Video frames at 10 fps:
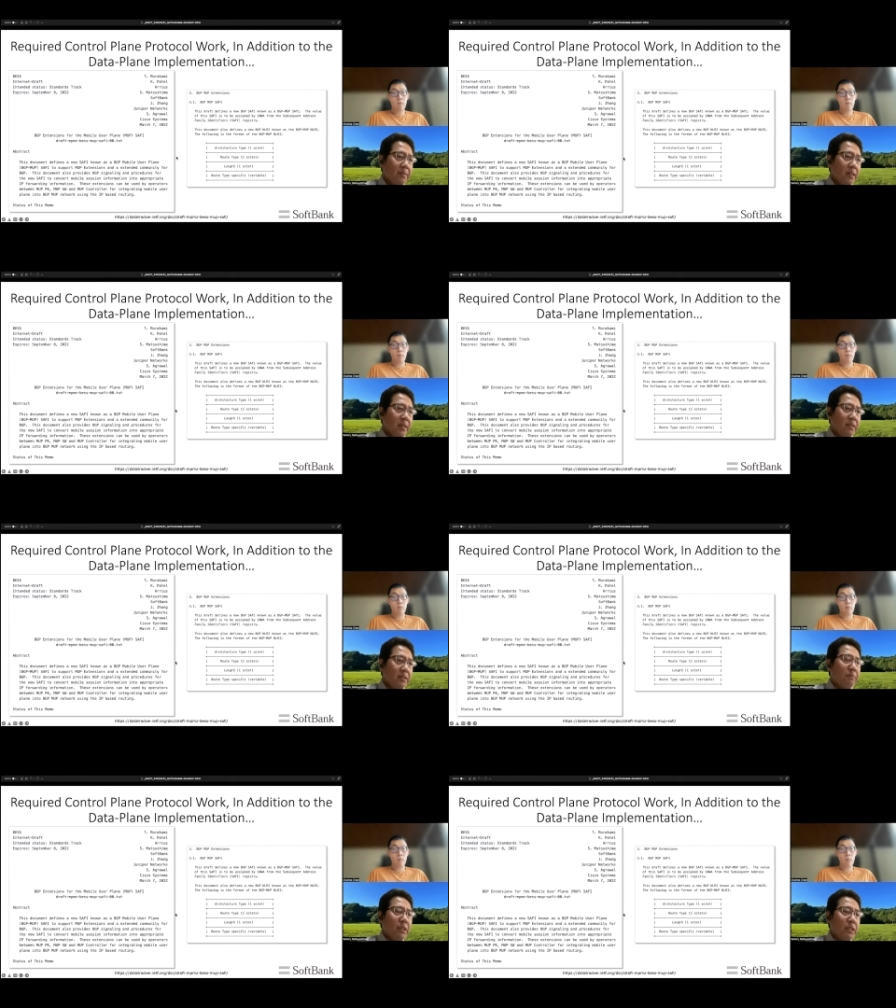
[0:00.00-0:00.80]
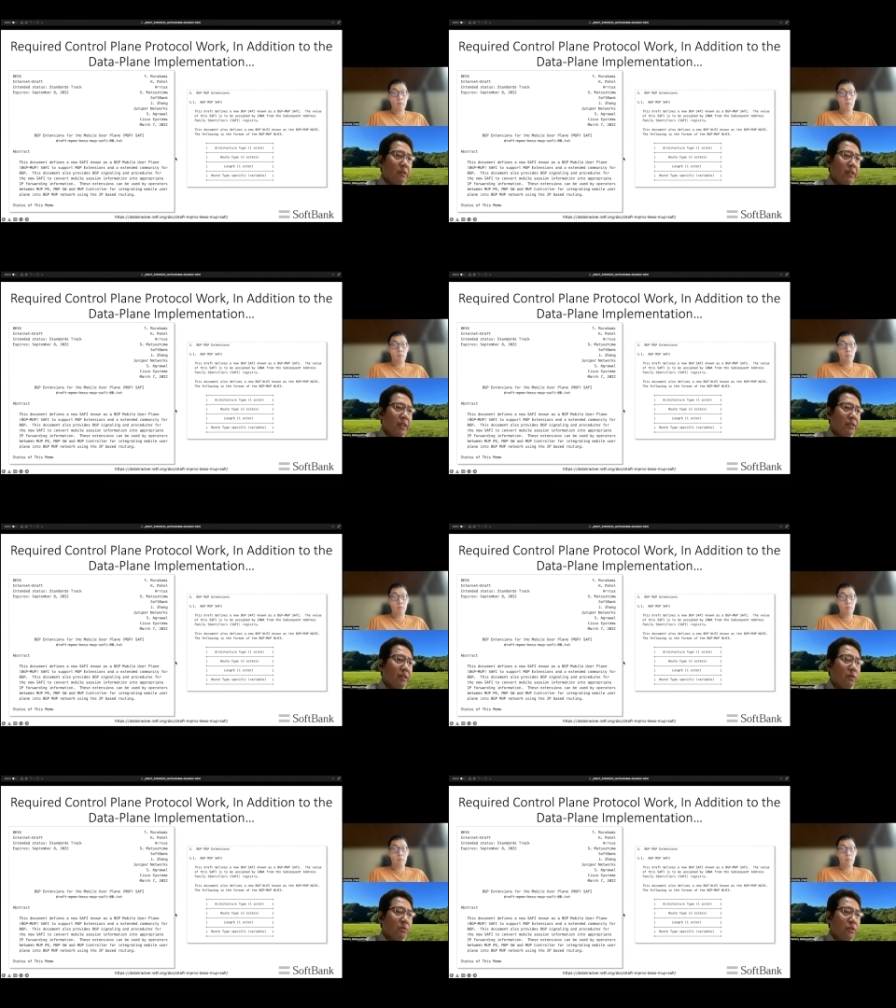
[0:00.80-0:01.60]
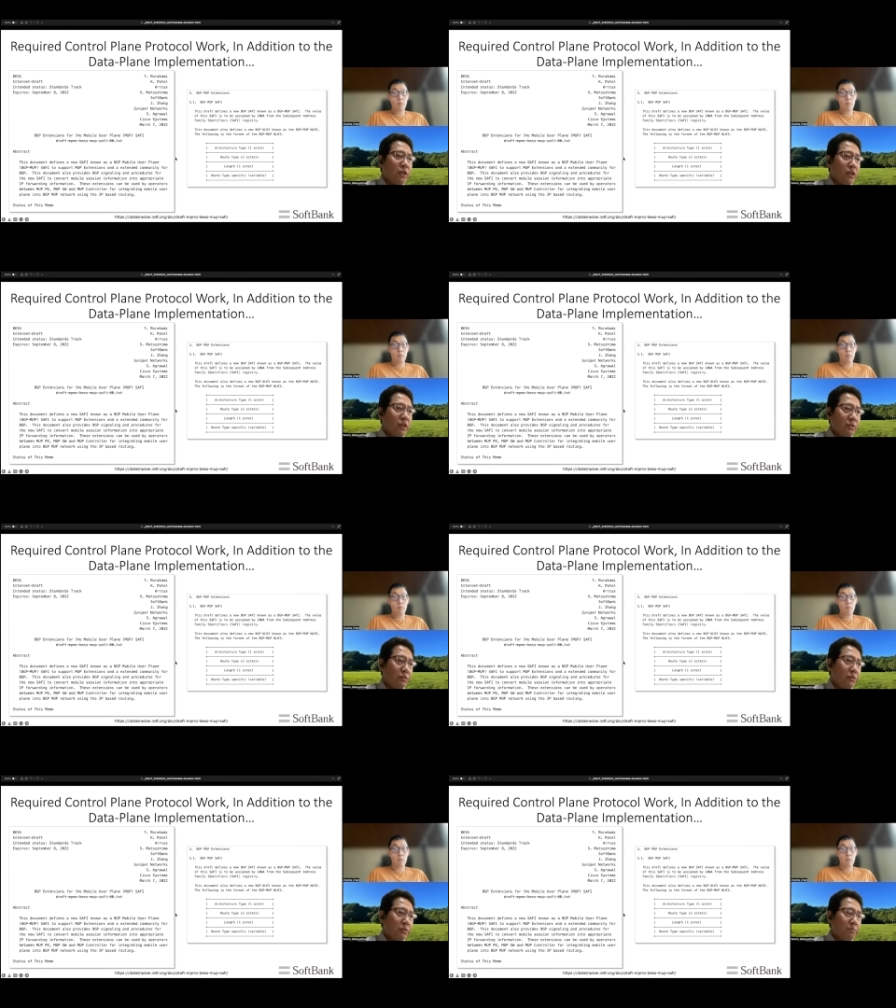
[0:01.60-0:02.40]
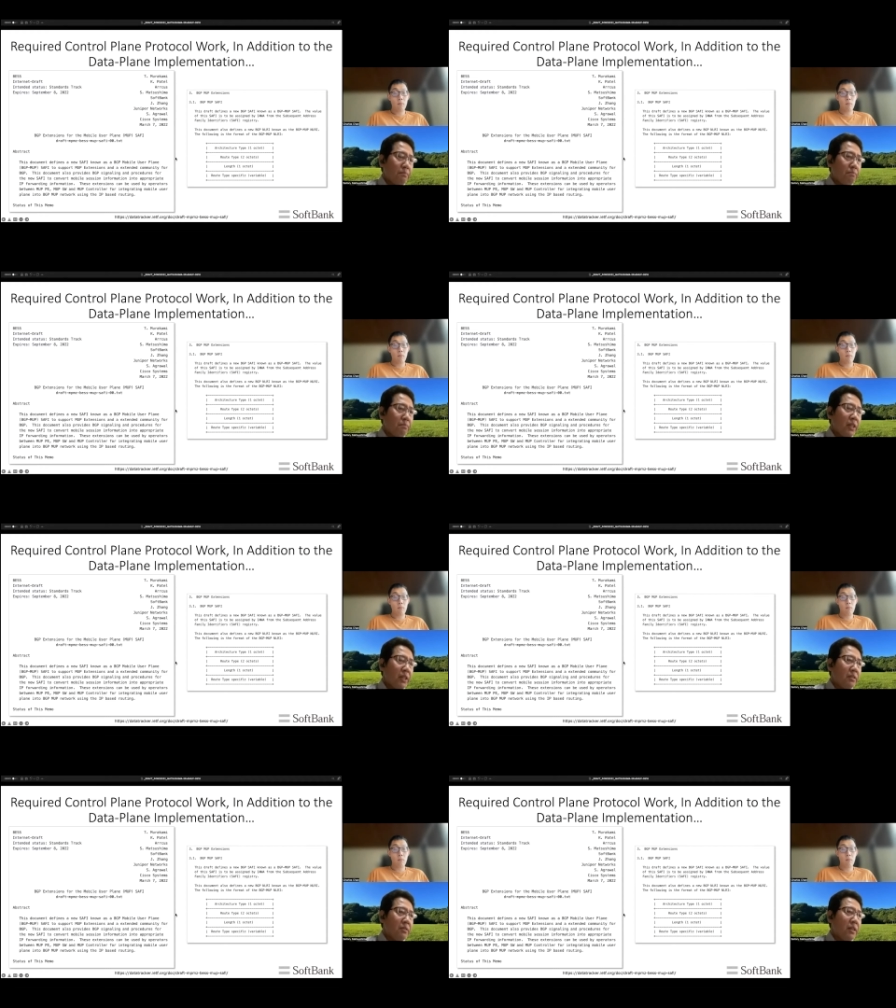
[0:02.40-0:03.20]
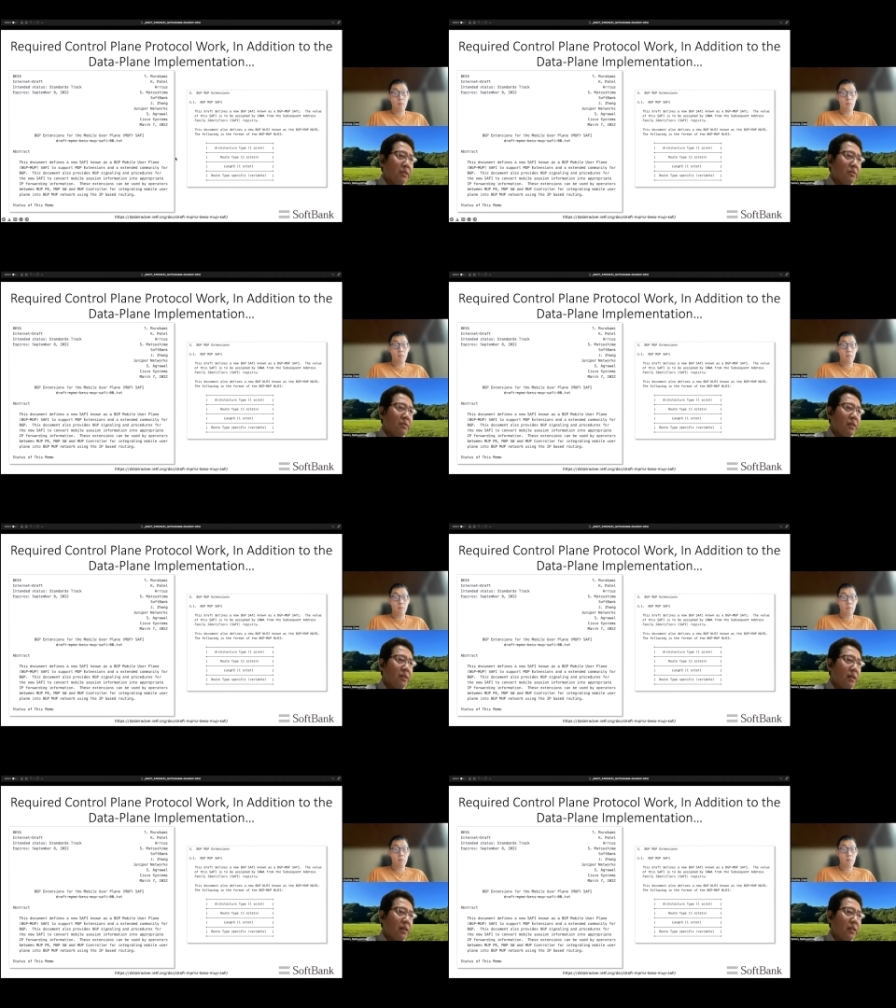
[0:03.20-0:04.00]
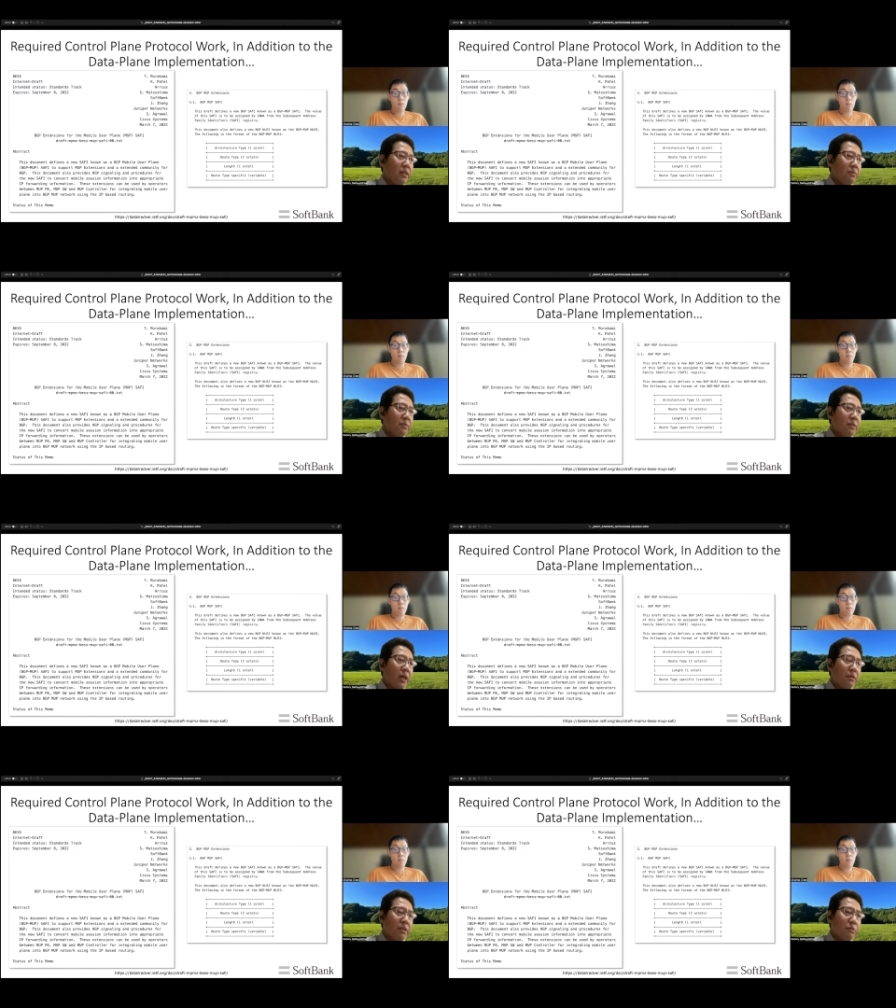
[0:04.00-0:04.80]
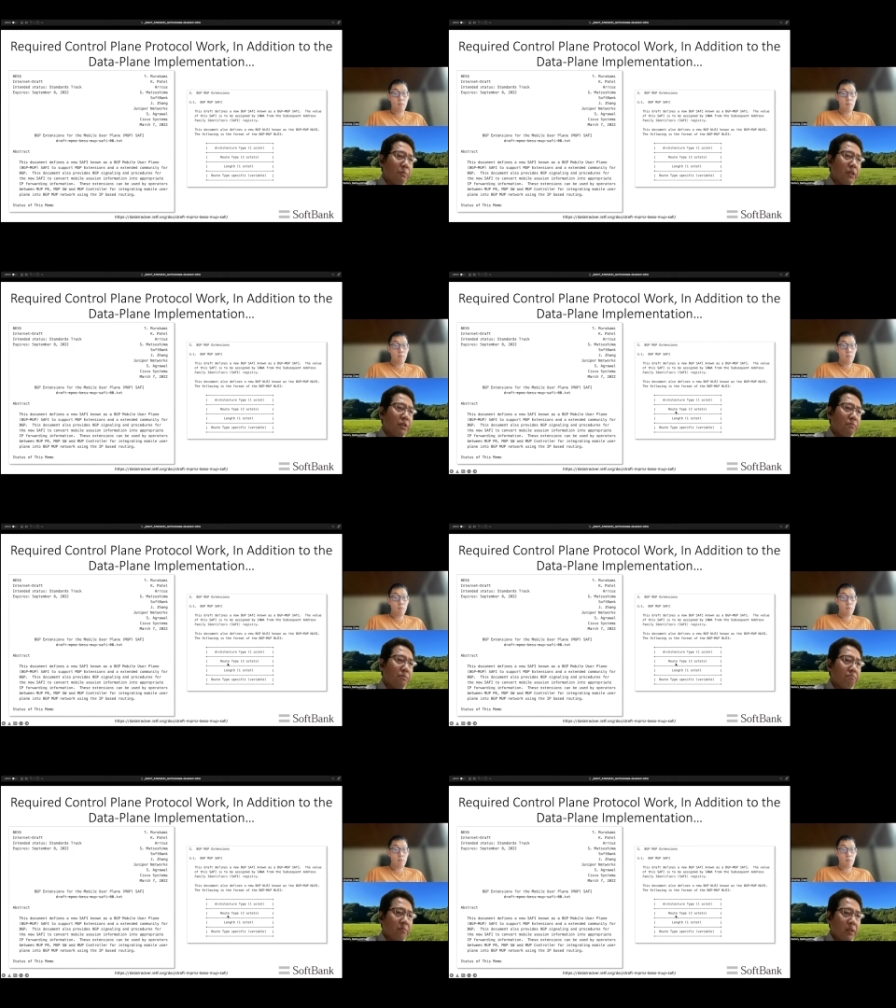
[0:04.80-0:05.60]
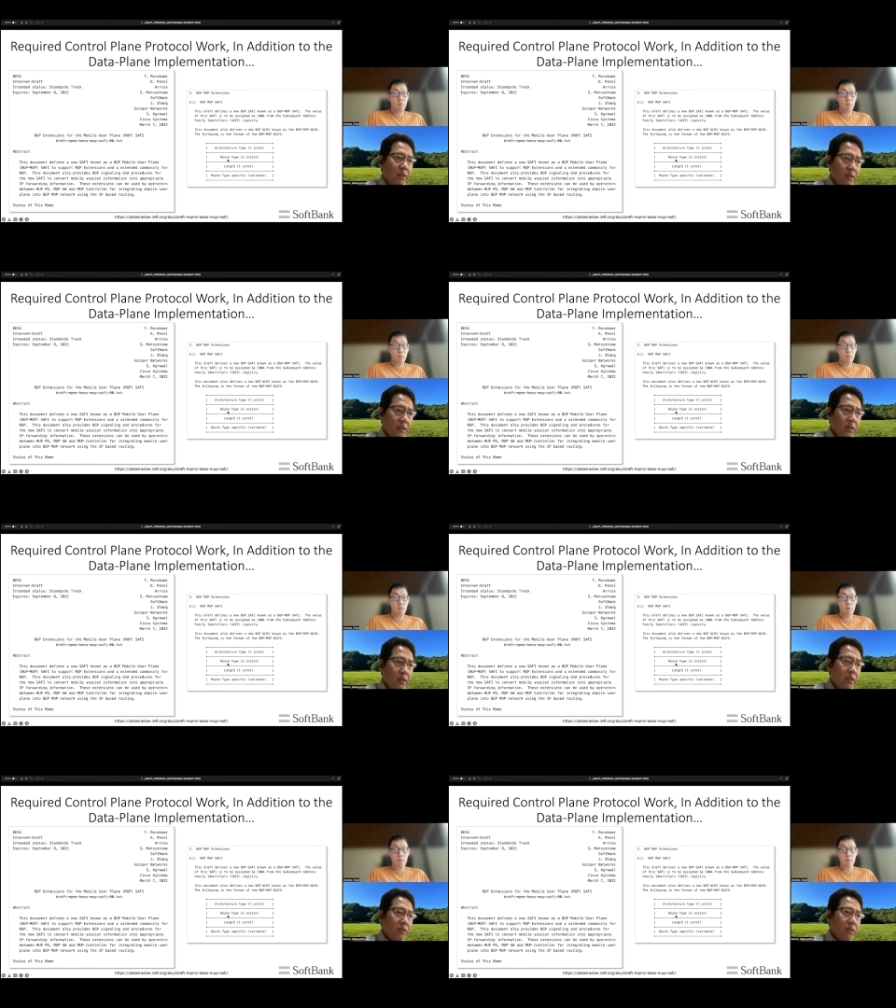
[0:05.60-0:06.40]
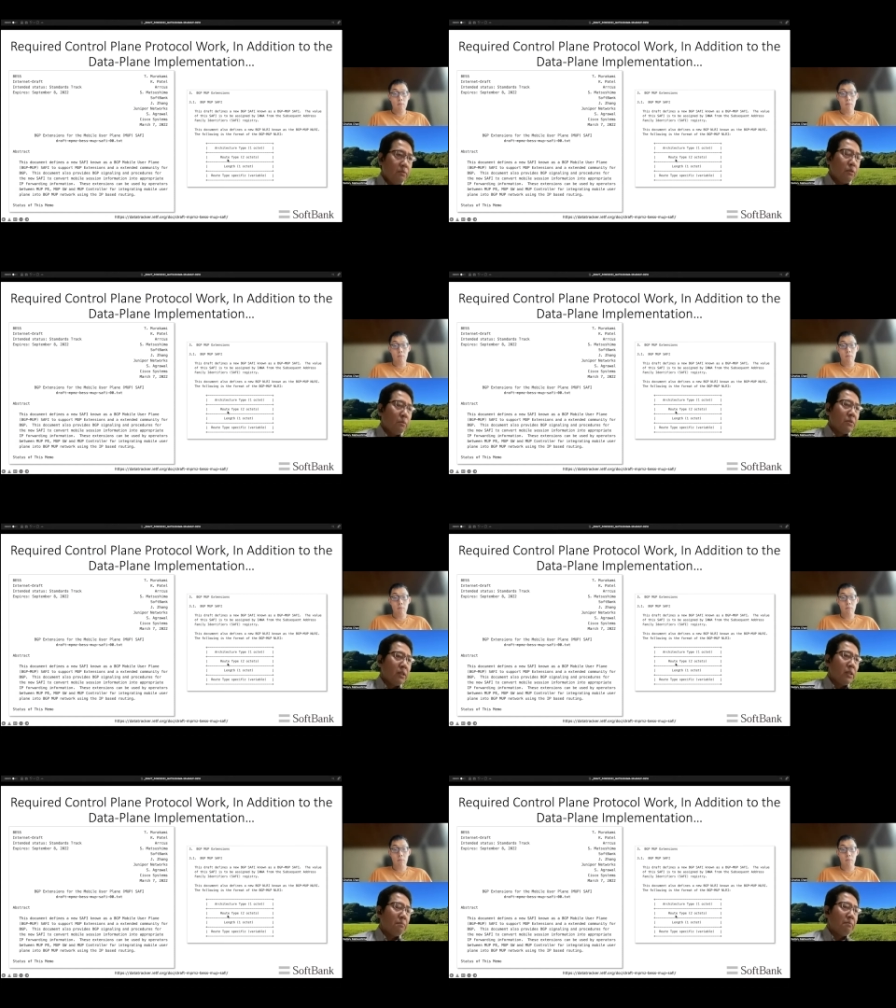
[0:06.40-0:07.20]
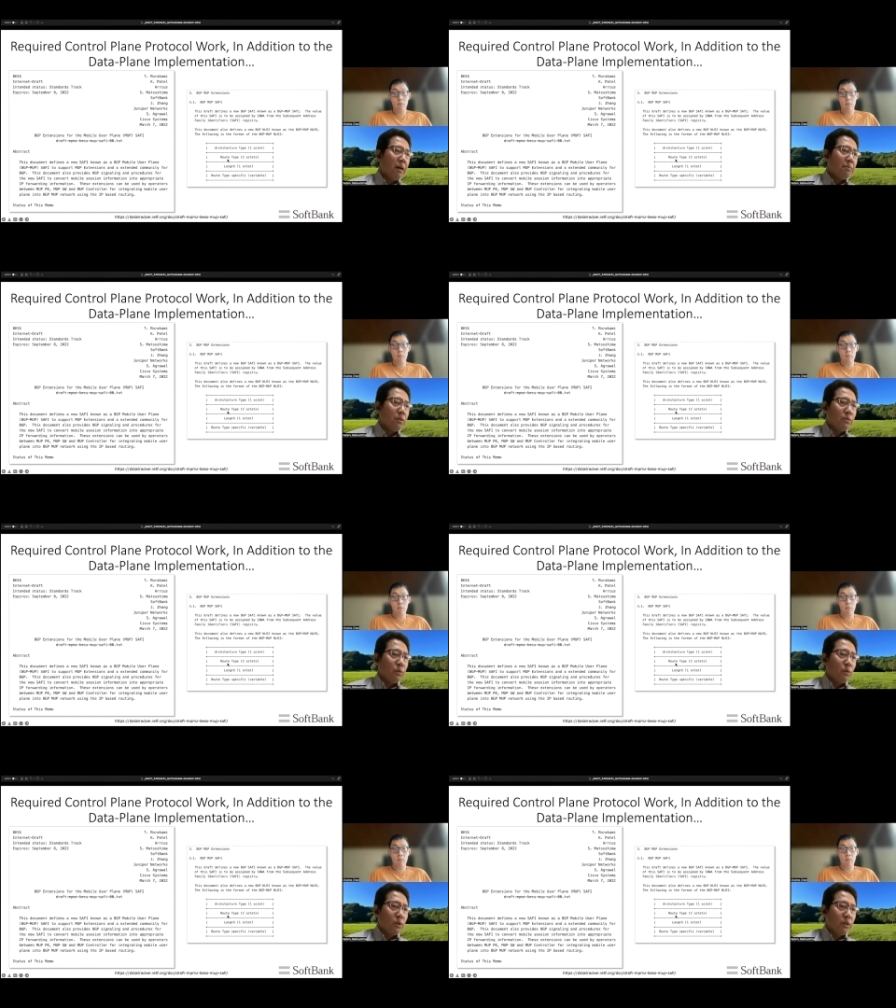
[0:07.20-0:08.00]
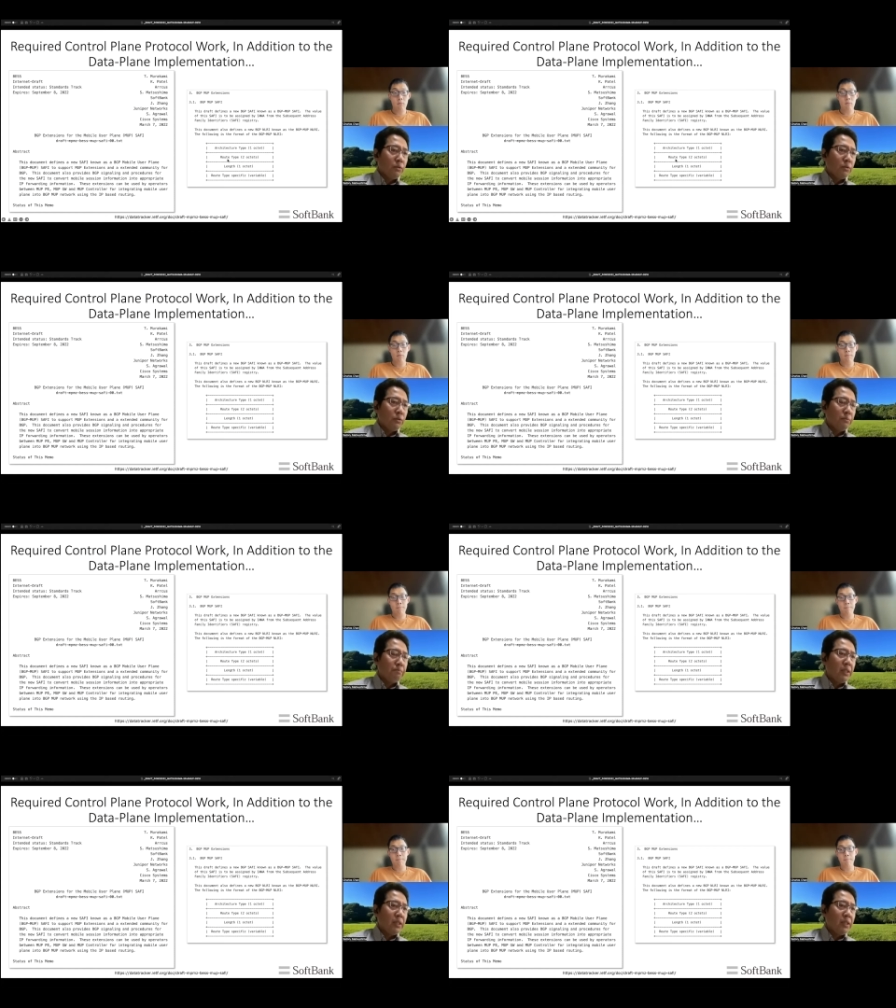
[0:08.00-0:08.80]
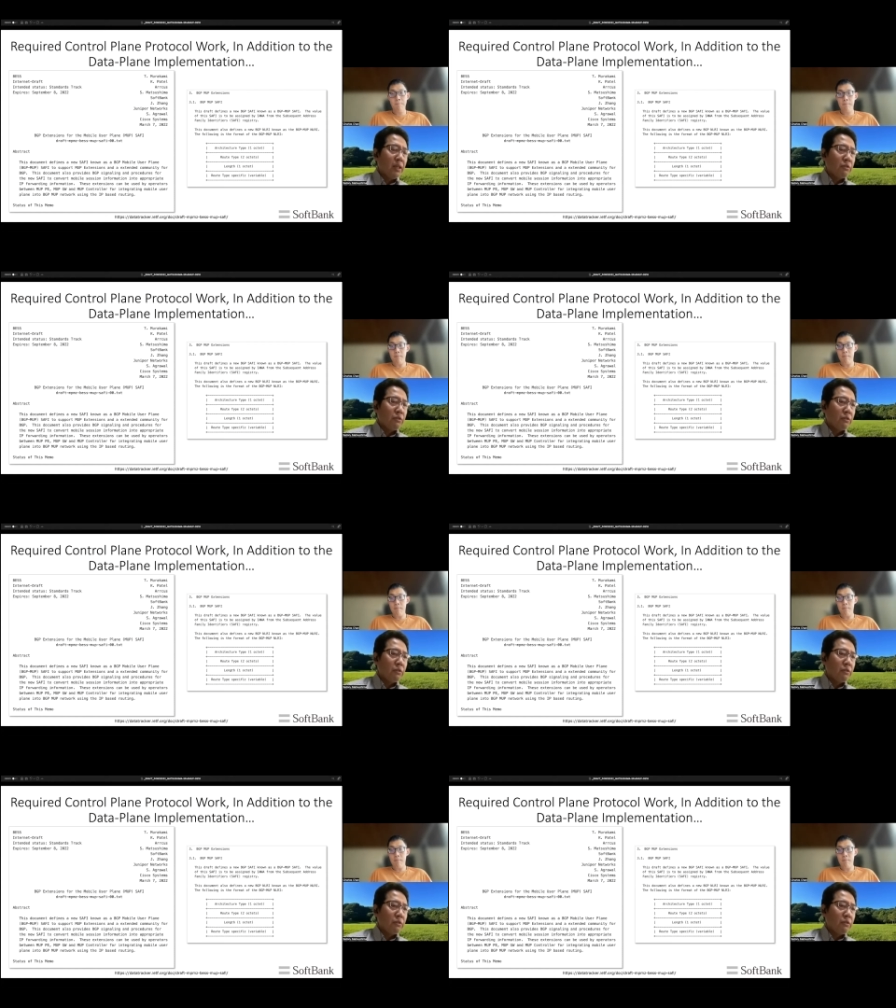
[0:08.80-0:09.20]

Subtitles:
The BGP is a container to bring that routing information from the map controller to PE router.